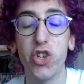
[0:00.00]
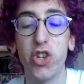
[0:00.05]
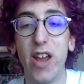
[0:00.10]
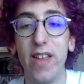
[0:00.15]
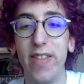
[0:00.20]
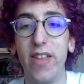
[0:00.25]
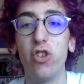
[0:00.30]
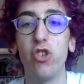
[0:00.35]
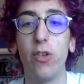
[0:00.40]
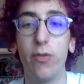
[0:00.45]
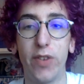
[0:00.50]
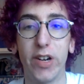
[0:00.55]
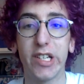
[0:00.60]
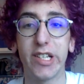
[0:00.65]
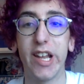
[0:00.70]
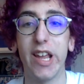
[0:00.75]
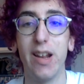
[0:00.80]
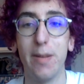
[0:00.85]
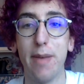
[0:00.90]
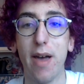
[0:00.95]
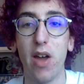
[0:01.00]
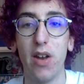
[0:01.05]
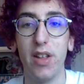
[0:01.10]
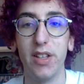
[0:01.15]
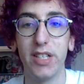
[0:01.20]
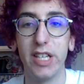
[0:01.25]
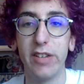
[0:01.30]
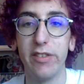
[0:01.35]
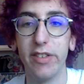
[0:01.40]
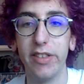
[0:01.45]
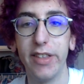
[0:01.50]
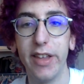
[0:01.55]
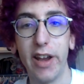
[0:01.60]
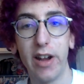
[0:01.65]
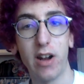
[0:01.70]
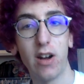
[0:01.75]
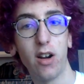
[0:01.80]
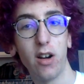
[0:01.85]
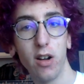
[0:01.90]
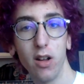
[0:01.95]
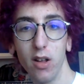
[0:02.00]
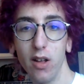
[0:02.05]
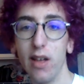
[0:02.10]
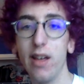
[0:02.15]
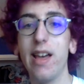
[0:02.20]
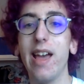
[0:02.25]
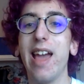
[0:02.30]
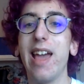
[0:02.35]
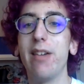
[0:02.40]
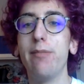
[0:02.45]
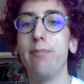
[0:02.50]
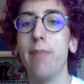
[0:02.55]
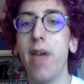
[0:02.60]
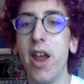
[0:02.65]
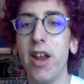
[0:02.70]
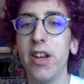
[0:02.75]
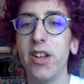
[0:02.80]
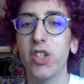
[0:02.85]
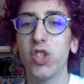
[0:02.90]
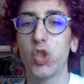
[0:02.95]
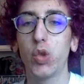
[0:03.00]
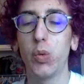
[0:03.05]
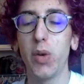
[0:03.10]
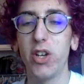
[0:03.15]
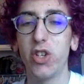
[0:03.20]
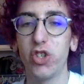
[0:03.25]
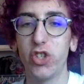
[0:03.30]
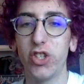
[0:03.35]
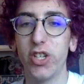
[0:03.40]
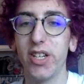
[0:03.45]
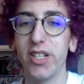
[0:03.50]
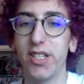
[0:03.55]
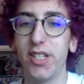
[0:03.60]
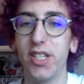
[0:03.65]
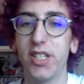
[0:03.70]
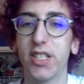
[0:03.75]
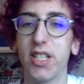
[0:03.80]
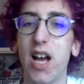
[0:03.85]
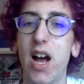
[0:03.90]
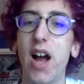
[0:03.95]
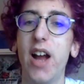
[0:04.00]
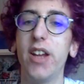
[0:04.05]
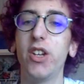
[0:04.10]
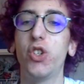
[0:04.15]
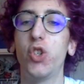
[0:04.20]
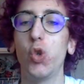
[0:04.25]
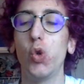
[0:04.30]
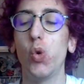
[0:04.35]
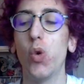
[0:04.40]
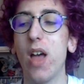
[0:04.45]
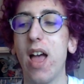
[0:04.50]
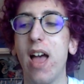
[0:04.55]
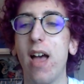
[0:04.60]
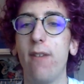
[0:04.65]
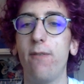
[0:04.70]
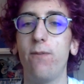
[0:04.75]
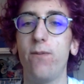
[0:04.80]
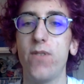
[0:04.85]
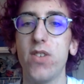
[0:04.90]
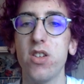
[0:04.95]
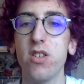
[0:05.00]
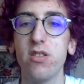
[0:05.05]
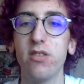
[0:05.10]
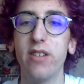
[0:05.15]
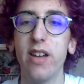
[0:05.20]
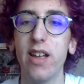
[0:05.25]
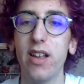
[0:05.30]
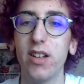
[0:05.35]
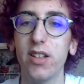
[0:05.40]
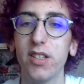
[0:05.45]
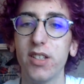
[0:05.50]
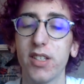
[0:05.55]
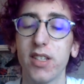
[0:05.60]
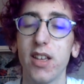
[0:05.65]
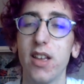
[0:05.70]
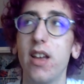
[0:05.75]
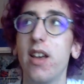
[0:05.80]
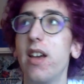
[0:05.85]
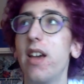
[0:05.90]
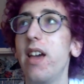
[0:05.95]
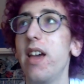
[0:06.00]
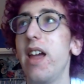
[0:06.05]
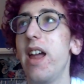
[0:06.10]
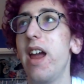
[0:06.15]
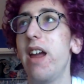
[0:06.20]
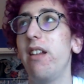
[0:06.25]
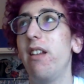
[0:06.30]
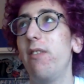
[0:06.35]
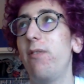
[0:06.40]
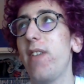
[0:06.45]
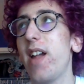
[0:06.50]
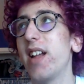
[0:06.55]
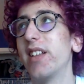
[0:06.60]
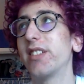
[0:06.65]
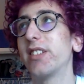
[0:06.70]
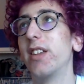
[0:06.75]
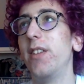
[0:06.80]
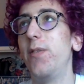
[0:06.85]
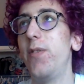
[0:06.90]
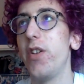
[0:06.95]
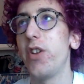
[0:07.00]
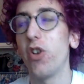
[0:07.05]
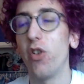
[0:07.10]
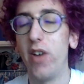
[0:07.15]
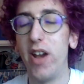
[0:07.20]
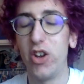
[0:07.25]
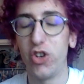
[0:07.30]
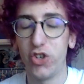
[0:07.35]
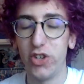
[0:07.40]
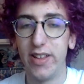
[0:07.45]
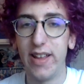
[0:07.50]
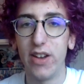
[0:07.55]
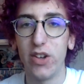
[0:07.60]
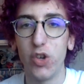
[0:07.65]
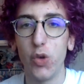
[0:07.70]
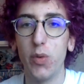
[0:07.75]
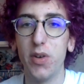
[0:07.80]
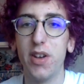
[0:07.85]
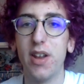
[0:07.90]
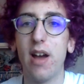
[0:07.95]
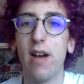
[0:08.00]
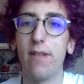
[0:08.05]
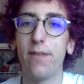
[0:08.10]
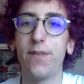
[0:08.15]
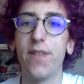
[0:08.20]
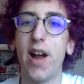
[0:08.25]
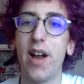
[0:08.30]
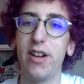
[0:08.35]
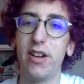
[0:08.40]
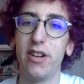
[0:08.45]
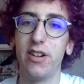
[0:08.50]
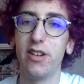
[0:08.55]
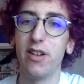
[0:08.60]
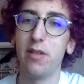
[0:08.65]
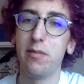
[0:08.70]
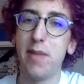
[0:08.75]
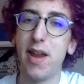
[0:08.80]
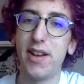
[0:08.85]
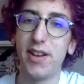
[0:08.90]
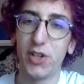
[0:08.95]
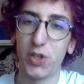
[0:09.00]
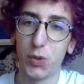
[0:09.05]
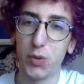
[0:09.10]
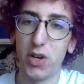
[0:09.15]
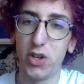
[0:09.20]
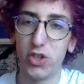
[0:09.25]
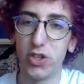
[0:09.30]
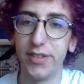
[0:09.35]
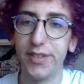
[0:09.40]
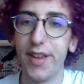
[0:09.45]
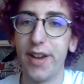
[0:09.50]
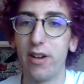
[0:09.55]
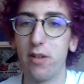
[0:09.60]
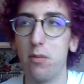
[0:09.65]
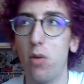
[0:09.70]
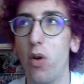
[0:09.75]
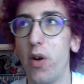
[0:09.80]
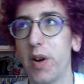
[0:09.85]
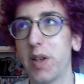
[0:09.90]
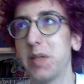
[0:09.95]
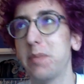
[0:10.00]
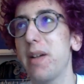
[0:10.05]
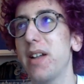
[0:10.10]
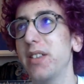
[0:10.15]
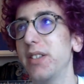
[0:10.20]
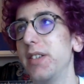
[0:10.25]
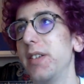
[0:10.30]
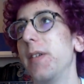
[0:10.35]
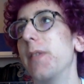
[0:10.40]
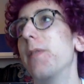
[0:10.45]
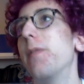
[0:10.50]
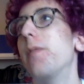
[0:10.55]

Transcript: and then you forget about it's even there. A managed switch is designed to have VLANs and advanced configuration that you would not find in an unmanaged switch, and they are more expensive.